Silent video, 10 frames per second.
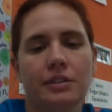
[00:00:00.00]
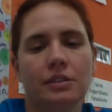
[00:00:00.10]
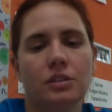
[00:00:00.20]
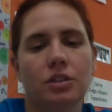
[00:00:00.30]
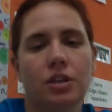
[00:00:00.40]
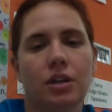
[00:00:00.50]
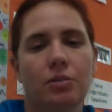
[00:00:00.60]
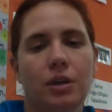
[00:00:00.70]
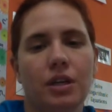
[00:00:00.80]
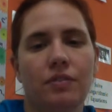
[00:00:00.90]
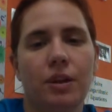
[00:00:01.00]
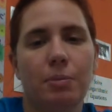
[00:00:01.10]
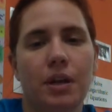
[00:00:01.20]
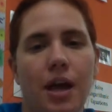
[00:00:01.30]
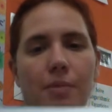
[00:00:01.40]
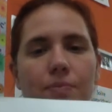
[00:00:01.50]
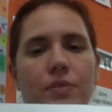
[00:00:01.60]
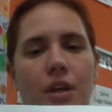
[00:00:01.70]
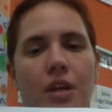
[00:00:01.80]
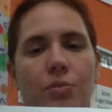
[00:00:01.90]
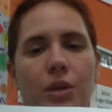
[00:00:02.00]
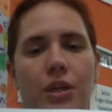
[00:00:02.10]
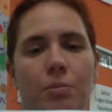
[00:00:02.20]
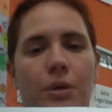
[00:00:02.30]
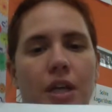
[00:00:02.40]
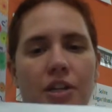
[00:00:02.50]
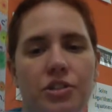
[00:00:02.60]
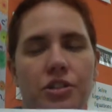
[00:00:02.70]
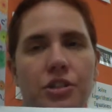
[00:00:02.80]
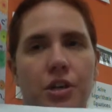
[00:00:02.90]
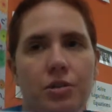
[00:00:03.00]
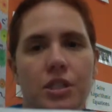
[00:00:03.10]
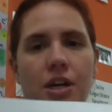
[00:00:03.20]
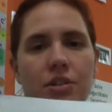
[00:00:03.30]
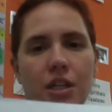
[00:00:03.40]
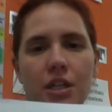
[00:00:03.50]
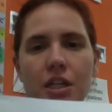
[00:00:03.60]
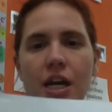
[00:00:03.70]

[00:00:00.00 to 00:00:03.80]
so that we can flip it up and we can put extra notes down here